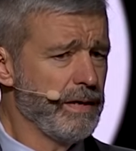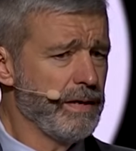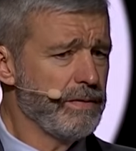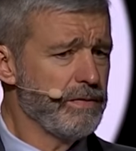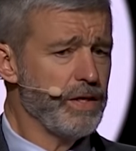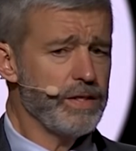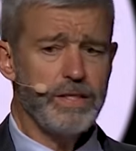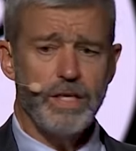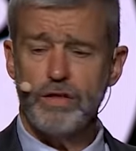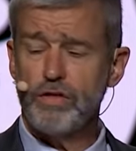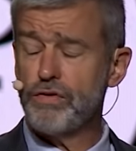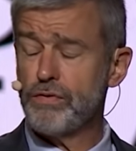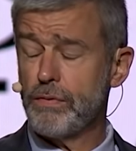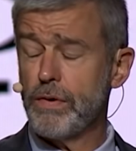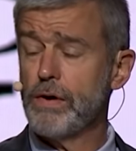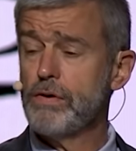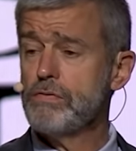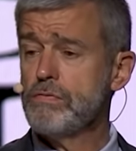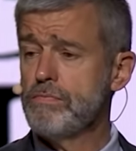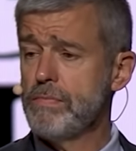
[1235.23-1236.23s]
the
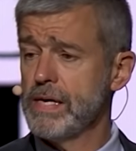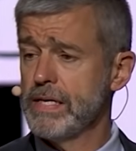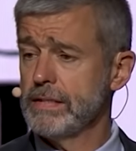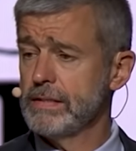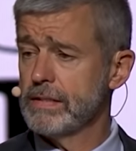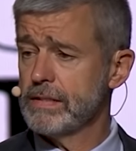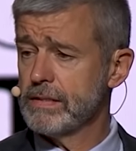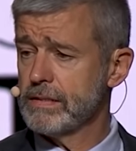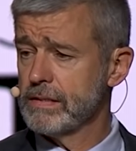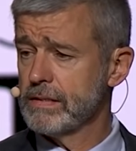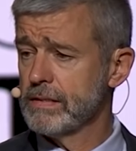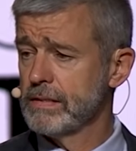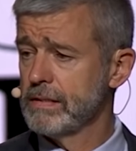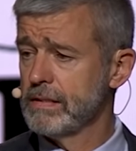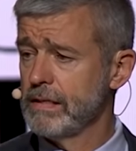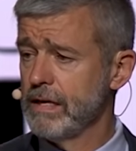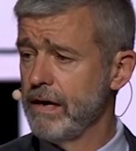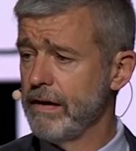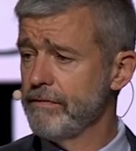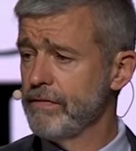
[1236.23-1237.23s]
dethronement
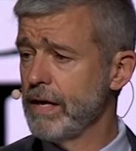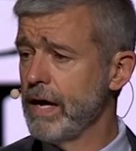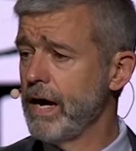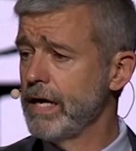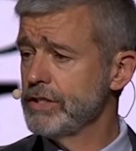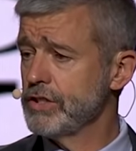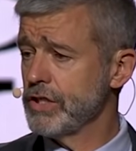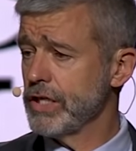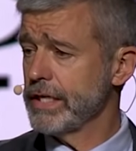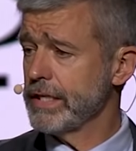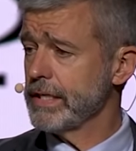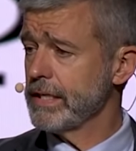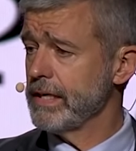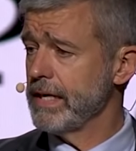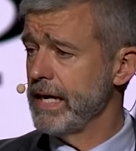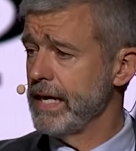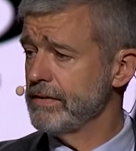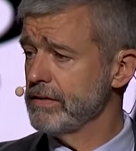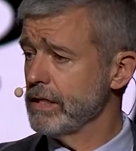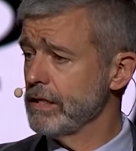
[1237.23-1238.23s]
of logic
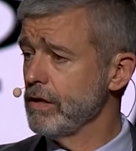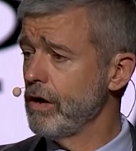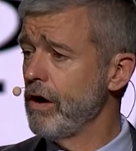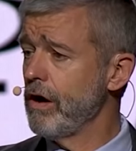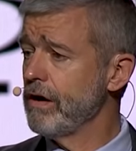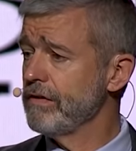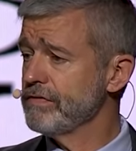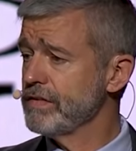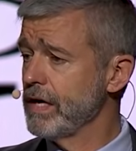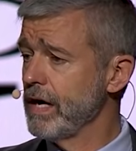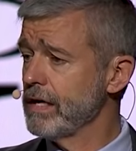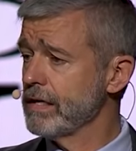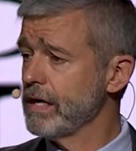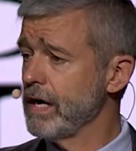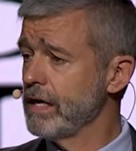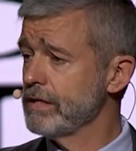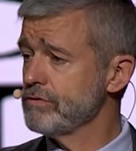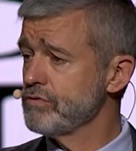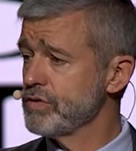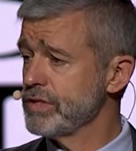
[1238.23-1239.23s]
and the law of non
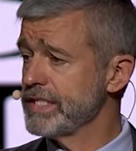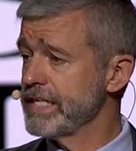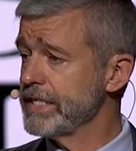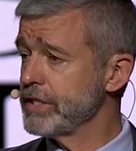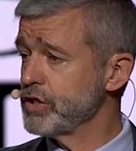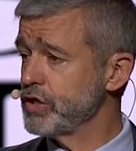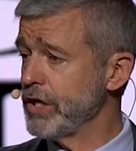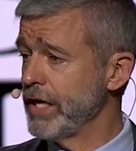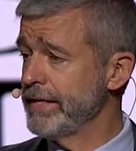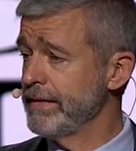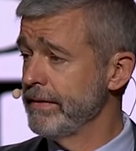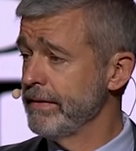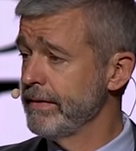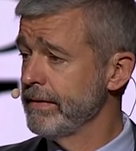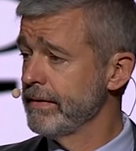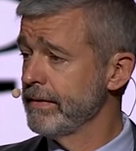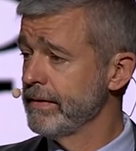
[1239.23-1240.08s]
contradiction